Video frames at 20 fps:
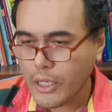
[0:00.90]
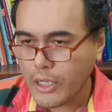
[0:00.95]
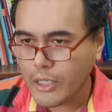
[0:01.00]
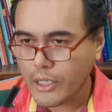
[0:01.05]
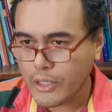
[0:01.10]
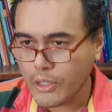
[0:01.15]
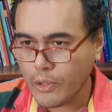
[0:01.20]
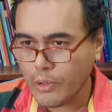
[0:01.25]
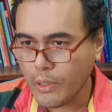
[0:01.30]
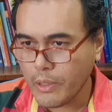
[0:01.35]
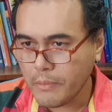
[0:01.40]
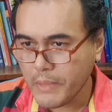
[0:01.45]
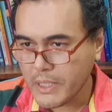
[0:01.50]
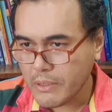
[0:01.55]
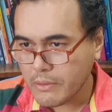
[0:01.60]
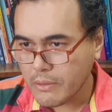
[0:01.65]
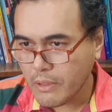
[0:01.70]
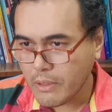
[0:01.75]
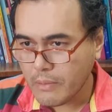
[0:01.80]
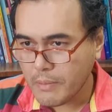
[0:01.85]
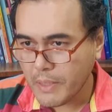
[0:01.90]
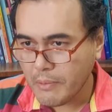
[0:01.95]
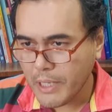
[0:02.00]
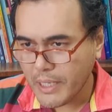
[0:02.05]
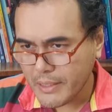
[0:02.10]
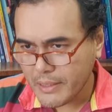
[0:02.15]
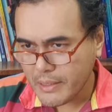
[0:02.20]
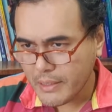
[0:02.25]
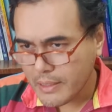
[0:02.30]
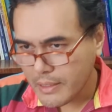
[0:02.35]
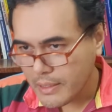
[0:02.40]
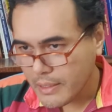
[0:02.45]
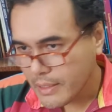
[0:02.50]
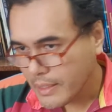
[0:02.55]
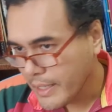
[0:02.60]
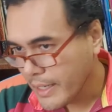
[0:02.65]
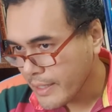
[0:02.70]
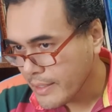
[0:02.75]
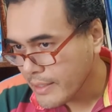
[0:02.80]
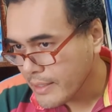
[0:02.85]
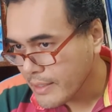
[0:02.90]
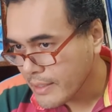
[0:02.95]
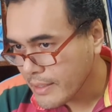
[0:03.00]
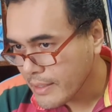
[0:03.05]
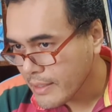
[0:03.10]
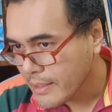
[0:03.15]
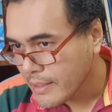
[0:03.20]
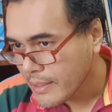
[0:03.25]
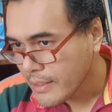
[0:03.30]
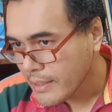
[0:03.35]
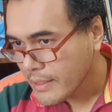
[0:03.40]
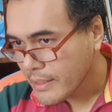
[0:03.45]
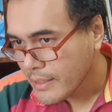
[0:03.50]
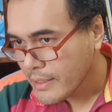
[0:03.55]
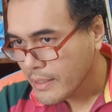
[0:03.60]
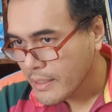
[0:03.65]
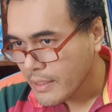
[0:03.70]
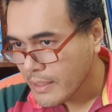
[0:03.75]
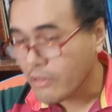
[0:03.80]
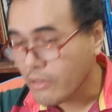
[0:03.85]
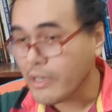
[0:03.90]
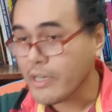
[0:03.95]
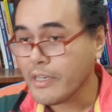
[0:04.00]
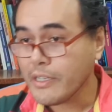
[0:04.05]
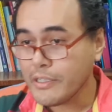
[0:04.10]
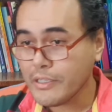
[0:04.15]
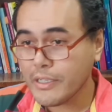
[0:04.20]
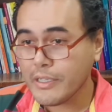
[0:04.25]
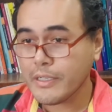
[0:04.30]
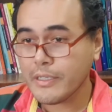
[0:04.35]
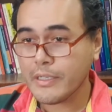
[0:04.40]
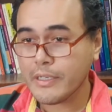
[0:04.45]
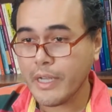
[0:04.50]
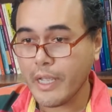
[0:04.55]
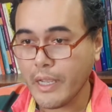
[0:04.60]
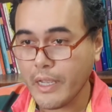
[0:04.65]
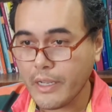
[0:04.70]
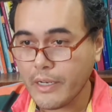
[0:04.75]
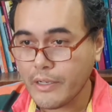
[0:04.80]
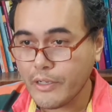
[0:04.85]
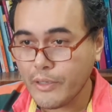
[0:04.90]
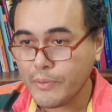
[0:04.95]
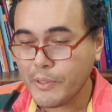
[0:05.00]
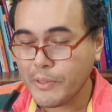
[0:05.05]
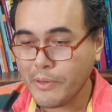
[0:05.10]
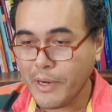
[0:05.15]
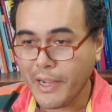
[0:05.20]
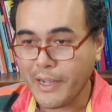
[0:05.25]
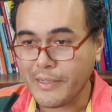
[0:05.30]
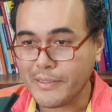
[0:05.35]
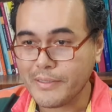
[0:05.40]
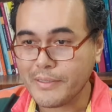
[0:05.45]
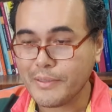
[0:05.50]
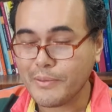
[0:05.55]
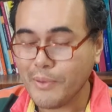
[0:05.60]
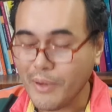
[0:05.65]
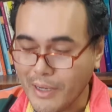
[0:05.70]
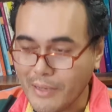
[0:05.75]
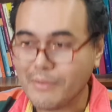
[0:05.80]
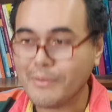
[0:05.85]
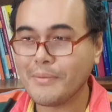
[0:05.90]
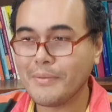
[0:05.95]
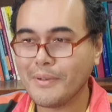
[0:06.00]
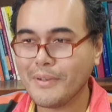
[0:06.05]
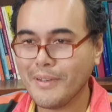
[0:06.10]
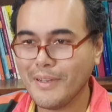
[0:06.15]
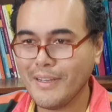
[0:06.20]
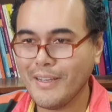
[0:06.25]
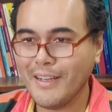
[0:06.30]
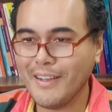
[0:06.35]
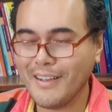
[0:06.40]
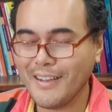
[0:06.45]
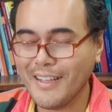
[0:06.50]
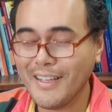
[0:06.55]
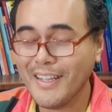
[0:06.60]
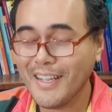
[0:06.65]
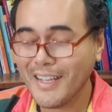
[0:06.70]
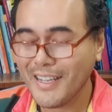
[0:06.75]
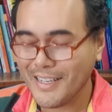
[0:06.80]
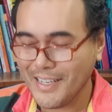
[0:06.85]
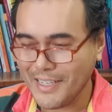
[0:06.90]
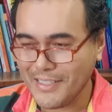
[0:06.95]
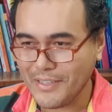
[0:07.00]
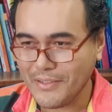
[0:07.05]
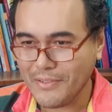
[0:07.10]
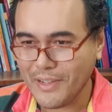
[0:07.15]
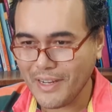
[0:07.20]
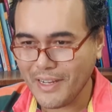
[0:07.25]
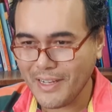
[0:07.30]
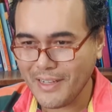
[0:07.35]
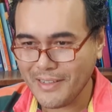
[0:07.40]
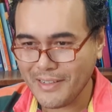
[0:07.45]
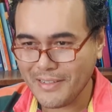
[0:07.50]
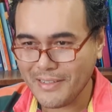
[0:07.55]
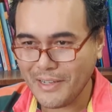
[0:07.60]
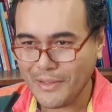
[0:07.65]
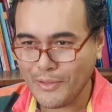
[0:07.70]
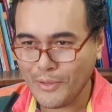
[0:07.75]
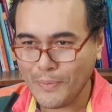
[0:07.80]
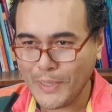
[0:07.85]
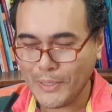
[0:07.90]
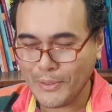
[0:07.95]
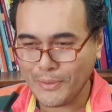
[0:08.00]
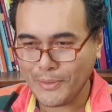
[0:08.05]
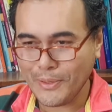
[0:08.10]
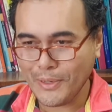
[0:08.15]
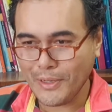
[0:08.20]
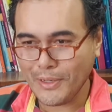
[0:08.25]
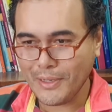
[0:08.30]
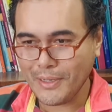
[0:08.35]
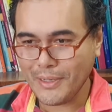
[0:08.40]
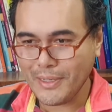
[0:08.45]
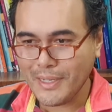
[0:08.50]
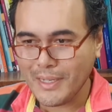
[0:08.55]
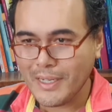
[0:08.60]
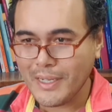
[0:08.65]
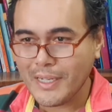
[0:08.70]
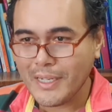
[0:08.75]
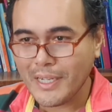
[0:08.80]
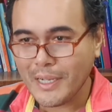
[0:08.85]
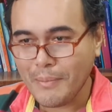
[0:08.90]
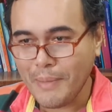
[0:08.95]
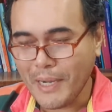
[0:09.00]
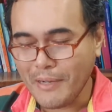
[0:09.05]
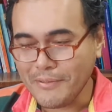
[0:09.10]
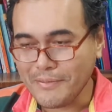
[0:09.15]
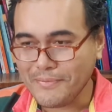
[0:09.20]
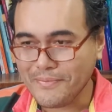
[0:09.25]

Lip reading: Do you want me to talk about what? Again? Religion and human rights. Wow. That's a very interesting topic to talk about.